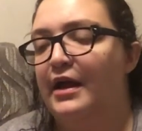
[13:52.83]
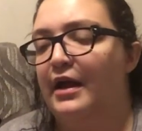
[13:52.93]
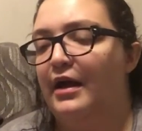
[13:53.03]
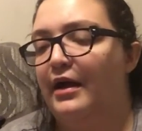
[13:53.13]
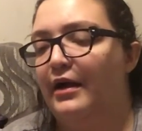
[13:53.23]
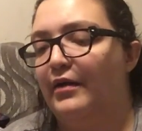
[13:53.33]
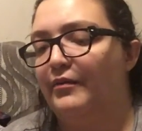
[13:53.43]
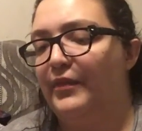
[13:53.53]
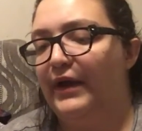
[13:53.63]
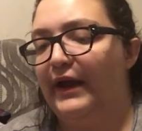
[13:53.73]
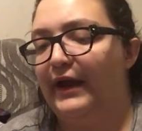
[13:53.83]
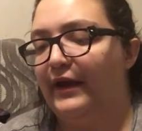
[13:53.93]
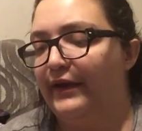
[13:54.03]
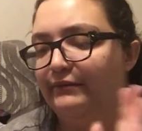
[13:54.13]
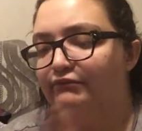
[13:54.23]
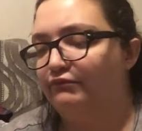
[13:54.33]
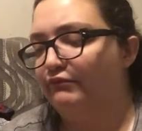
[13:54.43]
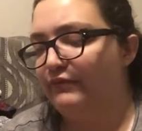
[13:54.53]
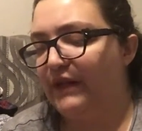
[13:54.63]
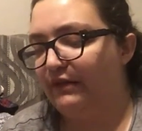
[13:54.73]
and
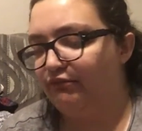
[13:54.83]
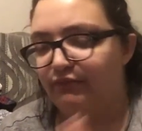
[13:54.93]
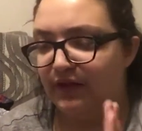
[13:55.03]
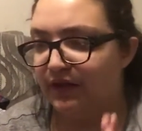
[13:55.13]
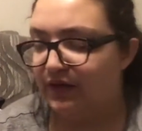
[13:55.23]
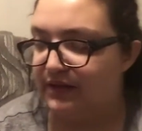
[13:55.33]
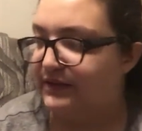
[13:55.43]
good